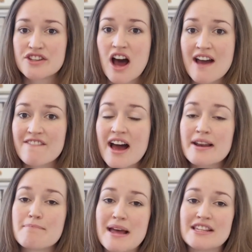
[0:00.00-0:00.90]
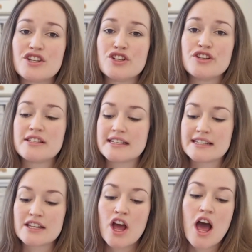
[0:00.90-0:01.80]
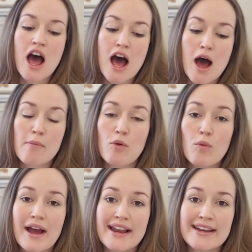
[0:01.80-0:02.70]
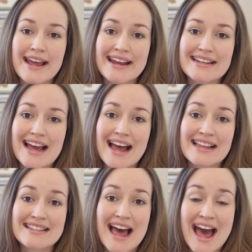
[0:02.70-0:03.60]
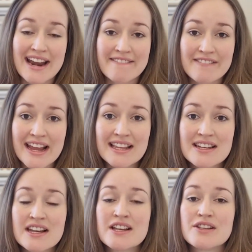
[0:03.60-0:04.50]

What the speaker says: So I find it best to use this when Nate has had a feed.